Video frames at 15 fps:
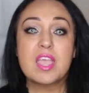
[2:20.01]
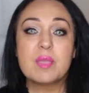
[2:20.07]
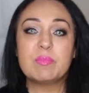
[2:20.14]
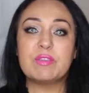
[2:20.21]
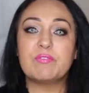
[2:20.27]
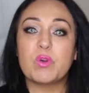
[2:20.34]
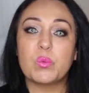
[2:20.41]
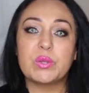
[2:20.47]

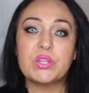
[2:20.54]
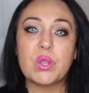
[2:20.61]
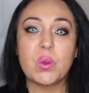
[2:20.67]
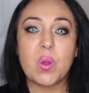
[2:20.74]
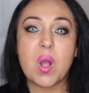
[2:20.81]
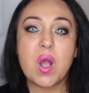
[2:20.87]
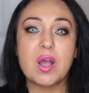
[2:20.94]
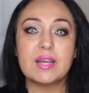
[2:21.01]
Before we
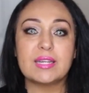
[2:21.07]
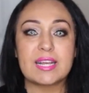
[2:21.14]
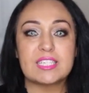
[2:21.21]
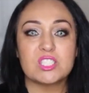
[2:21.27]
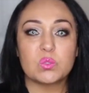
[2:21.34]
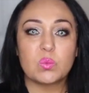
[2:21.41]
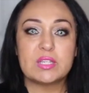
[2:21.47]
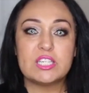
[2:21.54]
go on, I
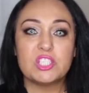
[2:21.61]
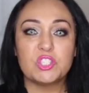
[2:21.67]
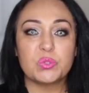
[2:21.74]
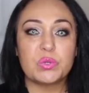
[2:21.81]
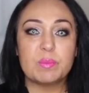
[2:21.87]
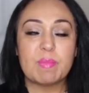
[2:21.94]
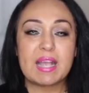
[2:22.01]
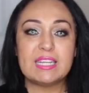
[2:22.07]
just wanted to
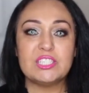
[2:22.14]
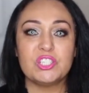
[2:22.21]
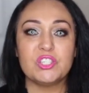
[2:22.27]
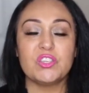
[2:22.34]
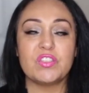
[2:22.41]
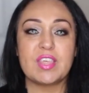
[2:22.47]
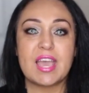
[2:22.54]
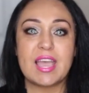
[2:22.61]
remind
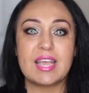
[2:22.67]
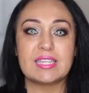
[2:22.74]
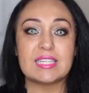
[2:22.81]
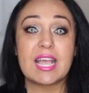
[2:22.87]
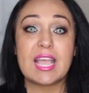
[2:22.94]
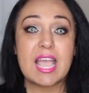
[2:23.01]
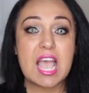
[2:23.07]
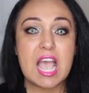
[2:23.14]
you that
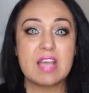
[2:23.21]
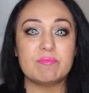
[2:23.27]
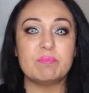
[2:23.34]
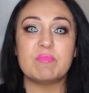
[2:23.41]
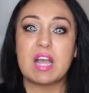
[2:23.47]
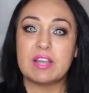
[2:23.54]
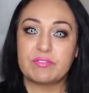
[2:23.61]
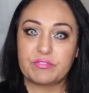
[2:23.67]
I have
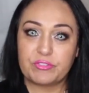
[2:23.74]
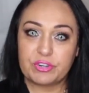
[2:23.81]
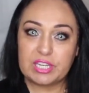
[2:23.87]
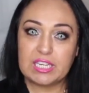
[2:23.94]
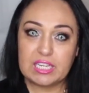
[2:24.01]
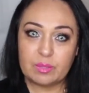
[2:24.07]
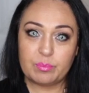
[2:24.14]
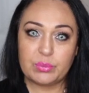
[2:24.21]
a
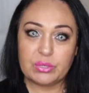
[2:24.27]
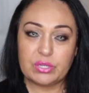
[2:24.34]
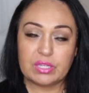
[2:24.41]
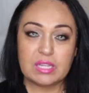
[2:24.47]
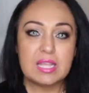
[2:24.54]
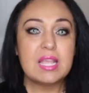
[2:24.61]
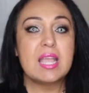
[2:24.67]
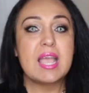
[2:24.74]
free ebook.
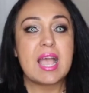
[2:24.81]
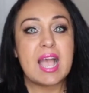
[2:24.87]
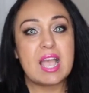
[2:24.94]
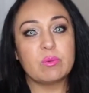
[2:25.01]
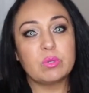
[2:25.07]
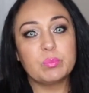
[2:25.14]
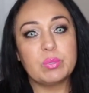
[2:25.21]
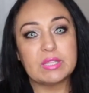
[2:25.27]
I
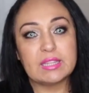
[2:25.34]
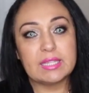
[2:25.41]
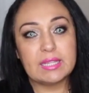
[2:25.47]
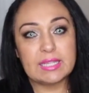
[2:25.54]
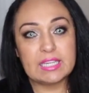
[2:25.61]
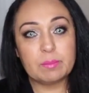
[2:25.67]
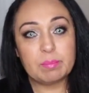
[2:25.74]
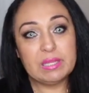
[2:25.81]
will put the
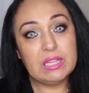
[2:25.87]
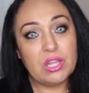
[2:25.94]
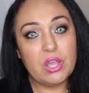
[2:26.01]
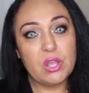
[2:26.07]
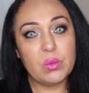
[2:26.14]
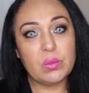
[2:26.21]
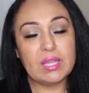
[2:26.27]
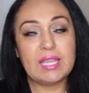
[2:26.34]
link
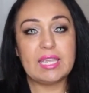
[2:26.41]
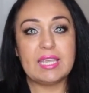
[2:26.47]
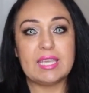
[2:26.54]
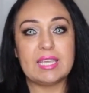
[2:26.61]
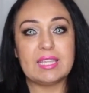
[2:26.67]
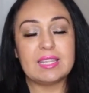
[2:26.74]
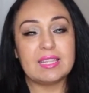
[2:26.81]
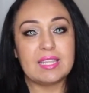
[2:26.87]
below
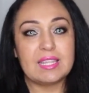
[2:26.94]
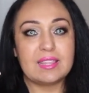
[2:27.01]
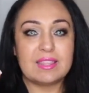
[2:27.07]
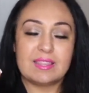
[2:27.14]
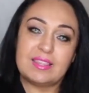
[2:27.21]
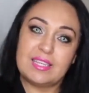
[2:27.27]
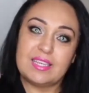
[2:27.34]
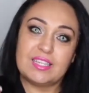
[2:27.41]
in
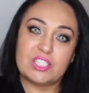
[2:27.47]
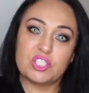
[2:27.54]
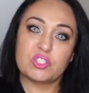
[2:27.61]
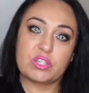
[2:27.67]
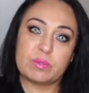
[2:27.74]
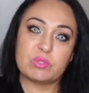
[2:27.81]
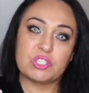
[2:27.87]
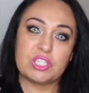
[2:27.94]
the
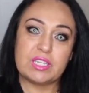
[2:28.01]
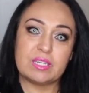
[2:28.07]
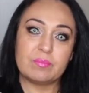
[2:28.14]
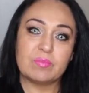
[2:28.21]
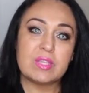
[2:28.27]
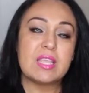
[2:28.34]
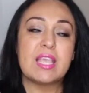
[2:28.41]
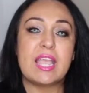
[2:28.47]
description
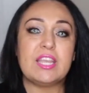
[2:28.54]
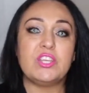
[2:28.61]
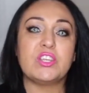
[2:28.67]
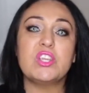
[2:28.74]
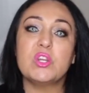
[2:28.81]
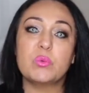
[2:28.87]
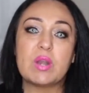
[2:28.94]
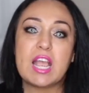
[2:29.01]
and you
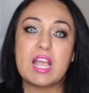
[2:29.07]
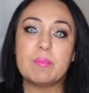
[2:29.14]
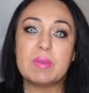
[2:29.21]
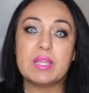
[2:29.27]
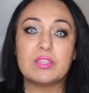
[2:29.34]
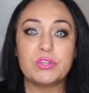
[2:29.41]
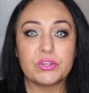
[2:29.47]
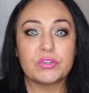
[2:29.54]
can grab
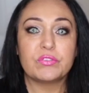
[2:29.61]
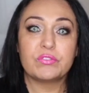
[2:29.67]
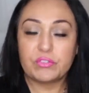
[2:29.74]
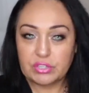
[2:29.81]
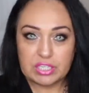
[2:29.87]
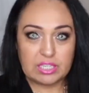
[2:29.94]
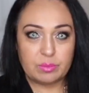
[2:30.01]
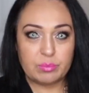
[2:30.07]
your
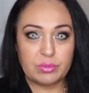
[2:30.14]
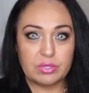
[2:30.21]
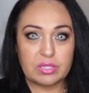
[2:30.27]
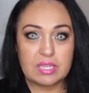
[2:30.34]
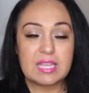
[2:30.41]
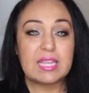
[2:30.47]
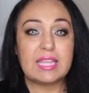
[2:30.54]
free ebook.